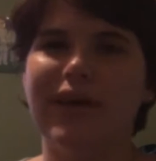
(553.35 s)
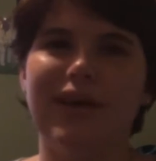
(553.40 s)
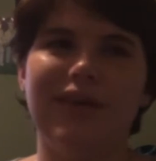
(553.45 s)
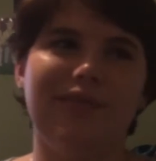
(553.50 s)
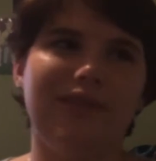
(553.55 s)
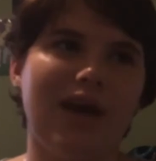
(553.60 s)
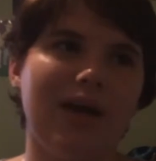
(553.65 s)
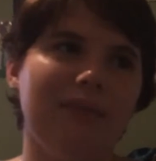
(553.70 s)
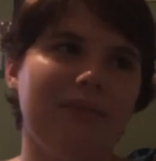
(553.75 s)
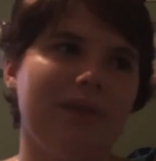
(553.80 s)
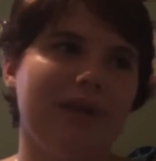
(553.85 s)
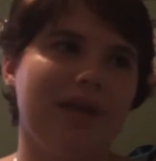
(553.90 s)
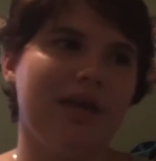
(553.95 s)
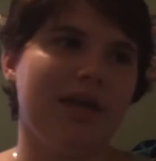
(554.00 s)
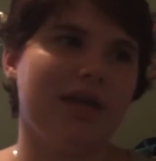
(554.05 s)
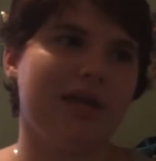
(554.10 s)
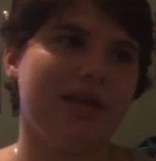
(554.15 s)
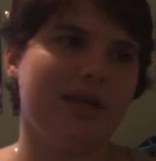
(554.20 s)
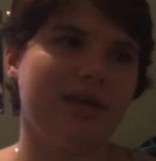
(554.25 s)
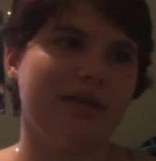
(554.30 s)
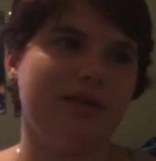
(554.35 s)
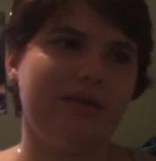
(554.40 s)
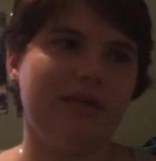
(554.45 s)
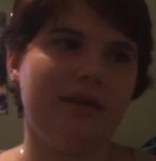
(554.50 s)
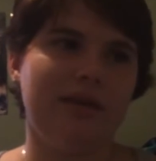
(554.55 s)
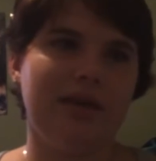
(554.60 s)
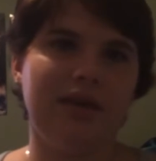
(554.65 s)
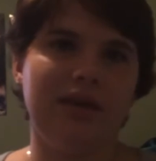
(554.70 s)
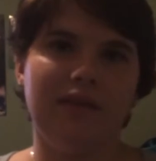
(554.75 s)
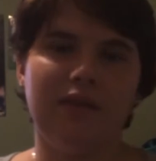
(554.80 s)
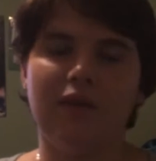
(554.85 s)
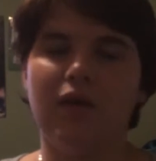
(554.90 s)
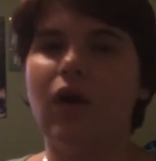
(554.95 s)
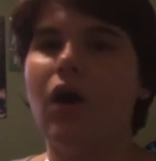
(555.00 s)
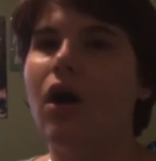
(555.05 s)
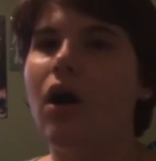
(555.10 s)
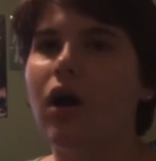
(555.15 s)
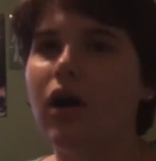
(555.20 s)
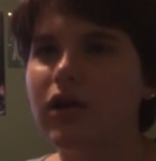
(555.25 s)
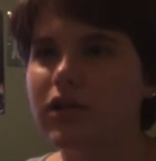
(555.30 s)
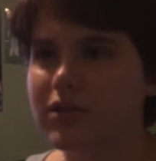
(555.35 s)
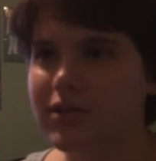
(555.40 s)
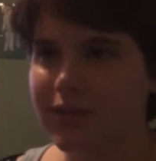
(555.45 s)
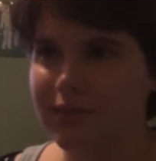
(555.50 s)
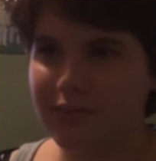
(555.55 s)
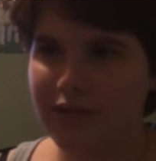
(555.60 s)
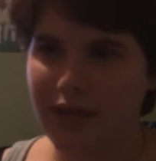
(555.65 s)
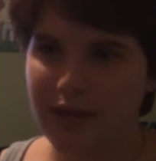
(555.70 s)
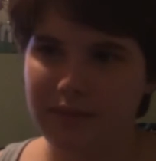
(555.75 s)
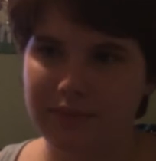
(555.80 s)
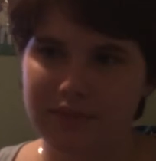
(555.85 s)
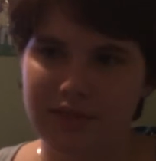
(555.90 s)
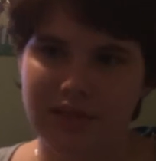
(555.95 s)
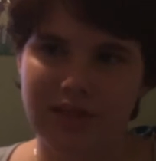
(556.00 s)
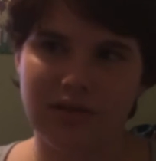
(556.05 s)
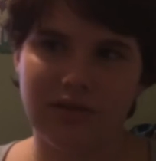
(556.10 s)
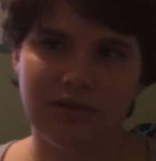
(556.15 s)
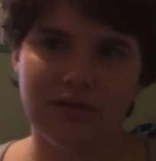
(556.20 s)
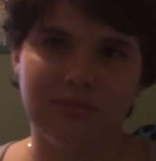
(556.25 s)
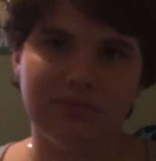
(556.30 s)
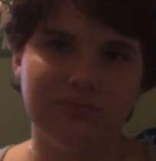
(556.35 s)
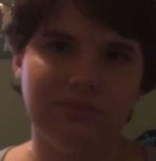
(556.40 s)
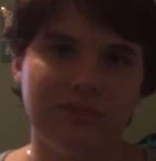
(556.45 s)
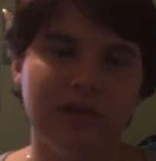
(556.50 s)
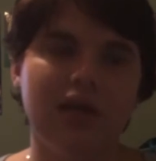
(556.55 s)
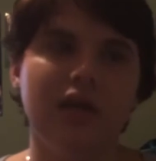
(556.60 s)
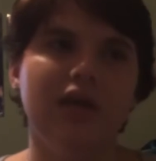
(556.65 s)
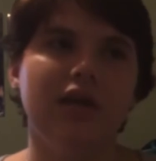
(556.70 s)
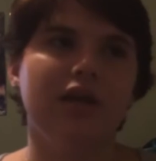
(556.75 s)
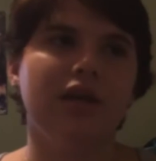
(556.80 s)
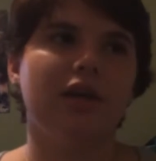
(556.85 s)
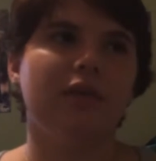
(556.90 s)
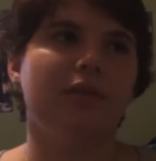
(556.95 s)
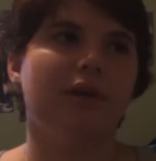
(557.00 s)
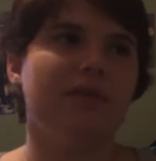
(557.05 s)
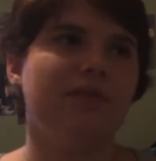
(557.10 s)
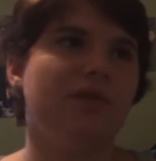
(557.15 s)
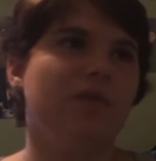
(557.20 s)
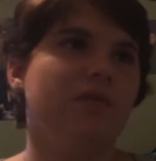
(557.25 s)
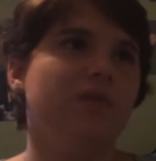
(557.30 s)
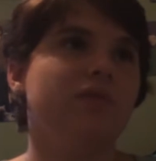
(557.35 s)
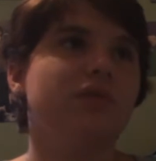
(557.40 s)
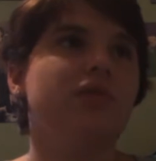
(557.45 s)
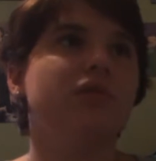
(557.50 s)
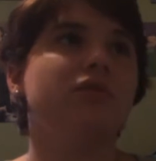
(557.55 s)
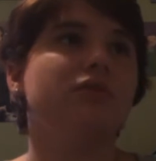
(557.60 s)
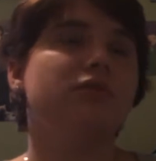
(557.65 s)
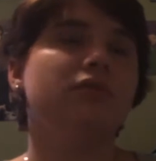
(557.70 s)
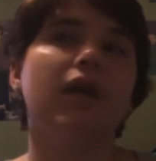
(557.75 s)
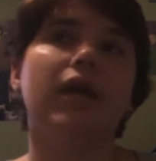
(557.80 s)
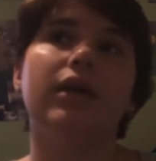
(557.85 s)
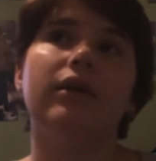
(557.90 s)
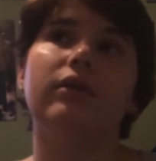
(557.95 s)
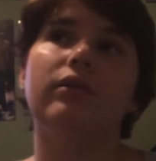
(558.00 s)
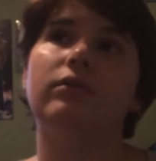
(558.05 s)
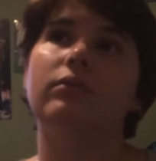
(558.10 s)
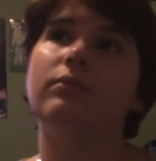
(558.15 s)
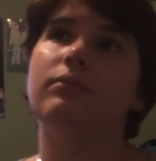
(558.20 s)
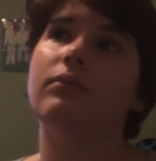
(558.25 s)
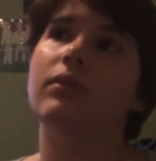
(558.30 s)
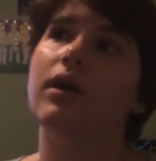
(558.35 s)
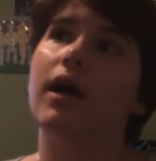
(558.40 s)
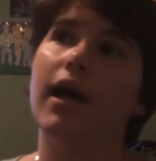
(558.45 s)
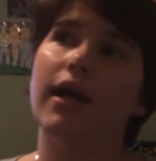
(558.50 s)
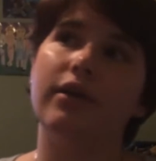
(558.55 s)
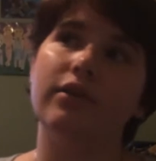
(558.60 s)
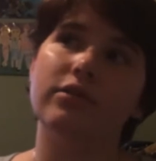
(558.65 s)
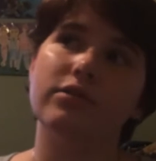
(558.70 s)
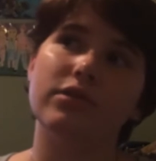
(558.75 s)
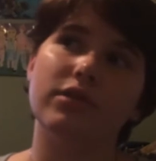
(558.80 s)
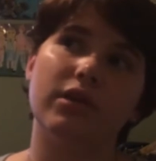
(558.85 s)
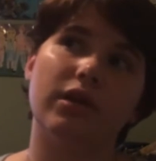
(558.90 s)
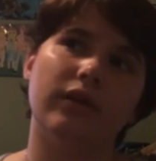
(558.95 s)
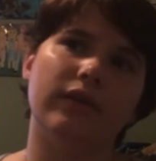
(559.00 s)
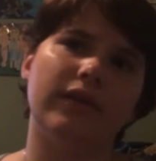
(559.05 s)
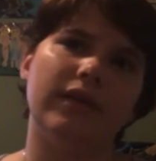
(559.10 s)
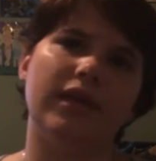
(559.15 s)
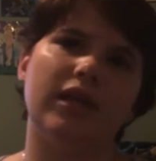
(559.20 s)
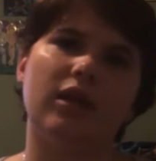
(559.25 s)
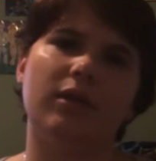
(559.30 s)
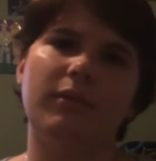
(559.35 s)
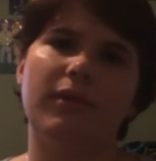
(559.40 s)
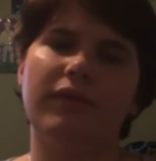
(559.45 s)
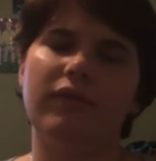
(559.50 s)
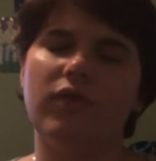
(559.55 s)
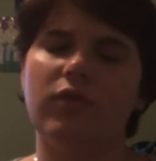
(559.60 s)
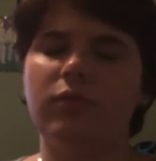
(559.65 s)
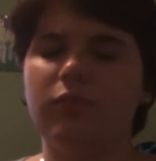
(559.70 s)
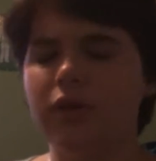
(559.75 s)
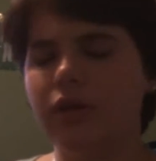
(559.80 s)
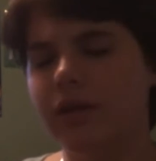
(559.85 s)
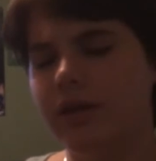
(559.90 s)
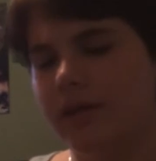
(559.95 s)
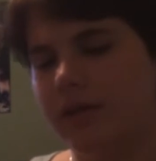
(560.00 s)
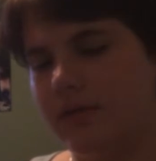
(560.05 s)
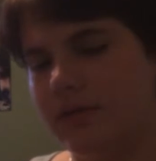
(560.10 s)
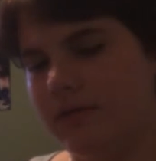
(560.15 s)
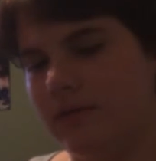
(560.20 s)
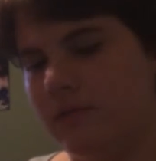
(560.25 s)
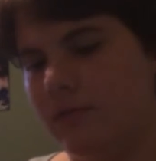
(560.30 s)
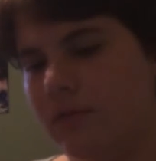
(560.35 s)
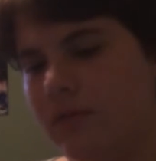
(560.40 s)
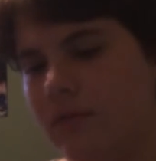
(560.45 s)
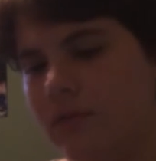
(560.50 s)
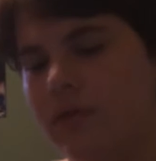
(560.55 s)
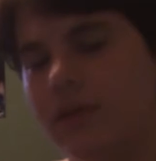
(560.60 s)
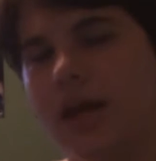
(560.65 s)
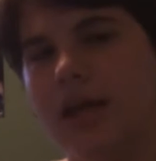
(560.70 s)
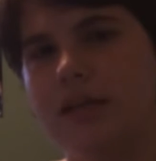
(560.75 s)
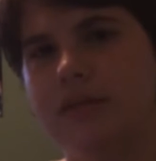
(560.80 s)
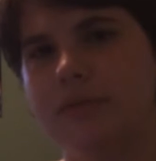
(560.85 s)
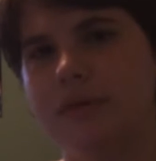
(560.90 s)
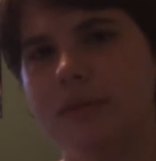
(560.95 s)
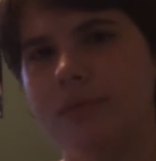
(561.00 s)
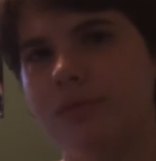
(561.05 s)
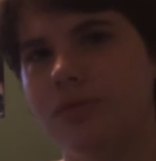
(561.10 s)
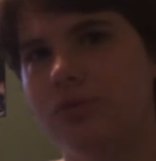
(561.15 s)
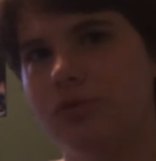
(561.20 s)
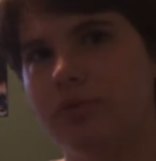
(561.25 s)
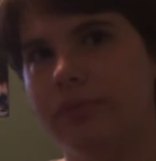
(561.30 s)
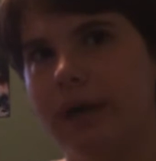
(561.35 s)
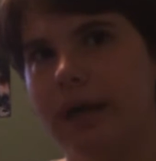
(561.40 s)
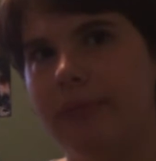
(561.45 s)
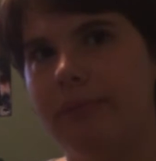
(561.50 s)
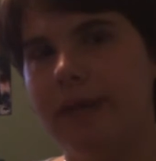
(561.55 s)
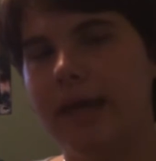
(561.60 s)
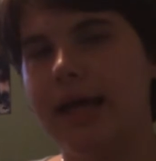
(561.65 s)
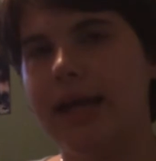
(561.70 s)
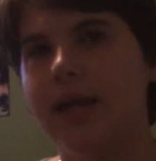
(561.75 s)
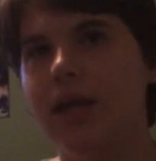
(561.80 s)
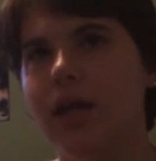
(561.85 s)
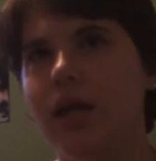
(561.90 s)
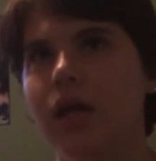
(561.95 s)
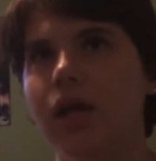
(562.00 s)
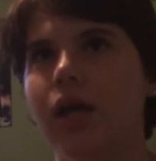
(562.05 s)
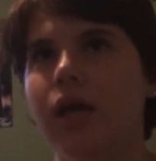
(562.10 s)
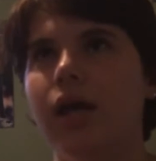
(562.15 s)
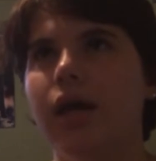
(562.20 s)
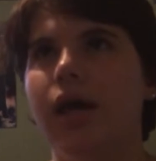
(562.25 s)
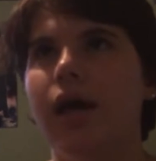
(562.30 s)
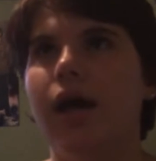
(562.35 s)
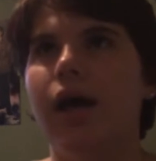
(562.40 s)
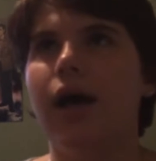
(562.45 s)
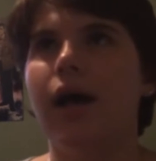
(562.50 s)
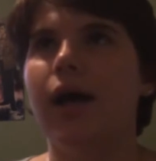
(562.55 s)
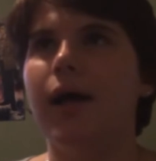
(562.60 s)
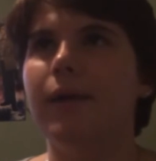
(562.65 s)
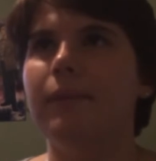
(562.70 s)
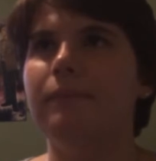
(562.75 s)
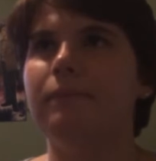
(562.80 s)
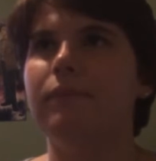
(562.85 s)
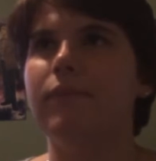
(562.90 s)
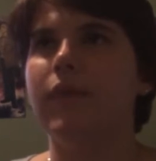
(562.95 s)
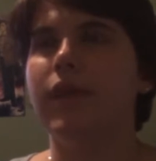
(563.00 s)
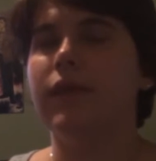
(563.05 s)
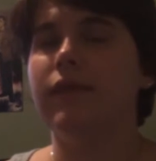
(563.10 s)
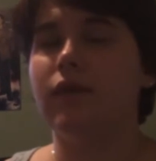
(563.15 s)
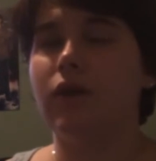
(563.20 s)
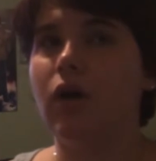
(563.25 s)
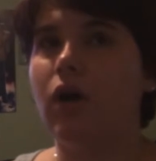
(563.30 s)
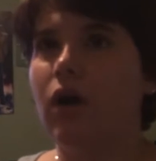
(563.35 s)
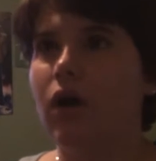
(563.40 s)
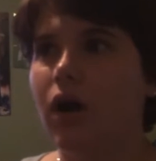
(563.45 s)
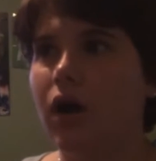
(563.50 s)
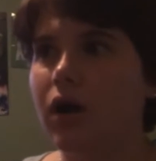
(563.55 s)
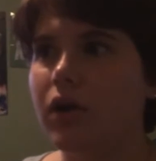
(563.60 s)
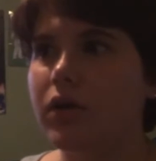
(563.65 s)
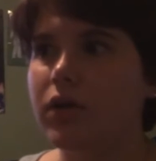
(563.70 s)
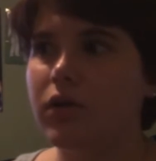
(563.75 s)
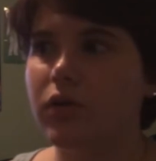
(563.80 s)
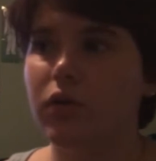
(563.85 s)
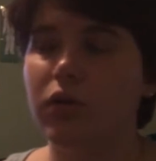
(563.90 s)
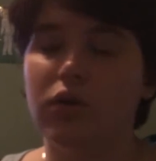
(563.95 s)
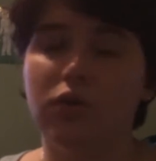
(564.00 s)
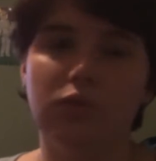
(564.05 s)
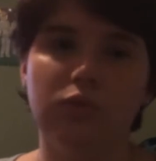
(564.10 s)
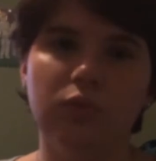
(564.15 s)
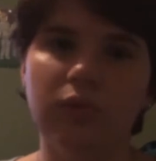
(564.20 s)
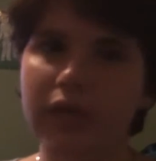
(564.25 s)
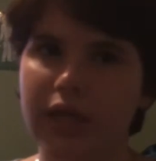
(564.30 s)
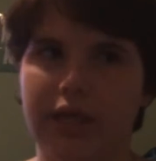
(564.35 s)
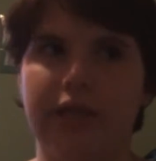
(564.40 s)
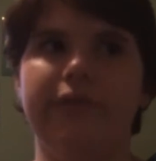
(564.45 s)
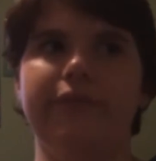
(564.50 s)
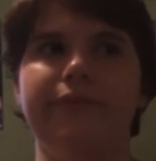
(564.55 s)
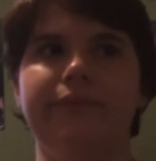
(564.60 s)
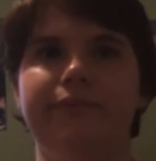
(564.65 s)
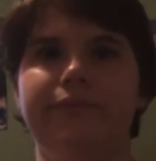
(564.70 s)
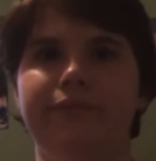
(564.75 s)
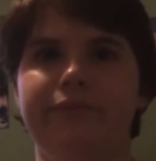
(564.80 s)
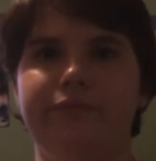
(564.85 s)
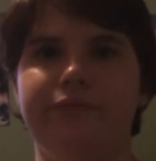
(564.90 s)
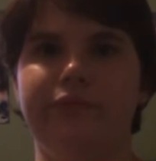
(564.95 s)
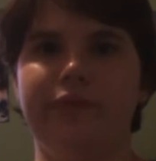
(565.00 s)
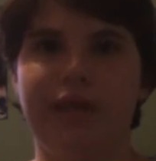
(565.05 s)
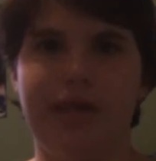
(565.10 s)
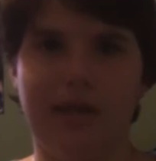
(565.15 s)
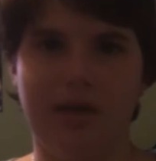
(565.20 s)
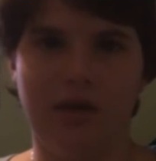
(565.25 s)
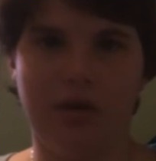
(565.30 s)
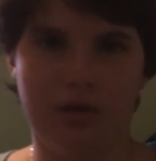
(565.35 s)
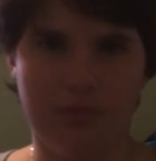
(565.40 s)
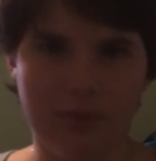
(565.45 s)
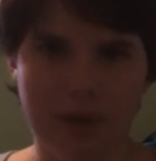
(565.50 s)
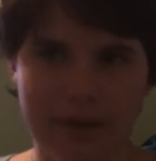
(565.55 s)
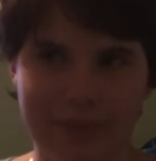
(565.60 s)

if I'm, like, in the car sometimes, like, I'll get on my phone, or, like, I usually only get on my phone, really, to text people through Wattpad. In the car, or read on